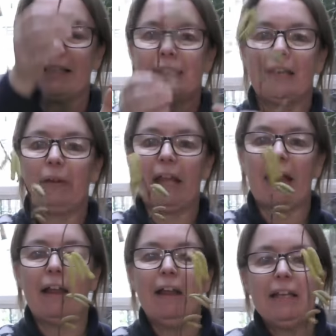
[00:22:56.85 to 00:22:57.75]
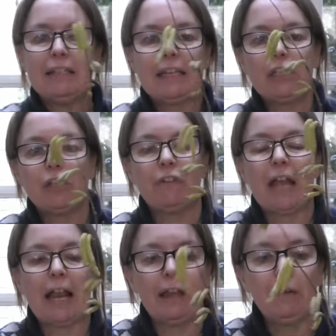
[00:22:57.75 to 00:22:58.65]
So yeah, tinge of
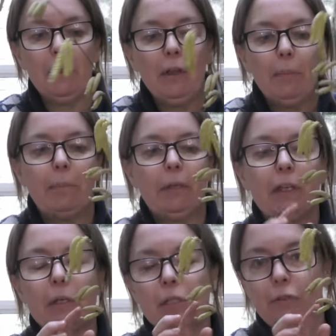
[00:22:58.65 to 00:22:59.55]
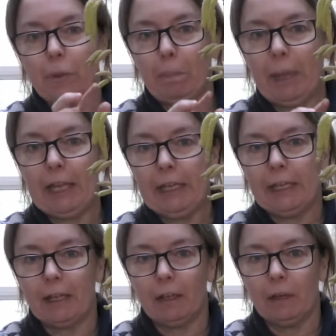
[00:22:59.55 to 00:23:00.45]
yellow, beautiful pinky
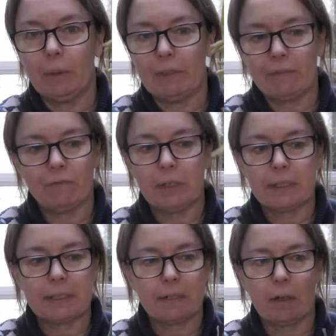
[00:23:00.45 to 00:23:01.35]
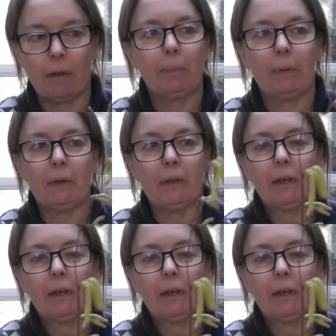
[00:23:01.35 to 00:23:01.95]
colour when they first start, but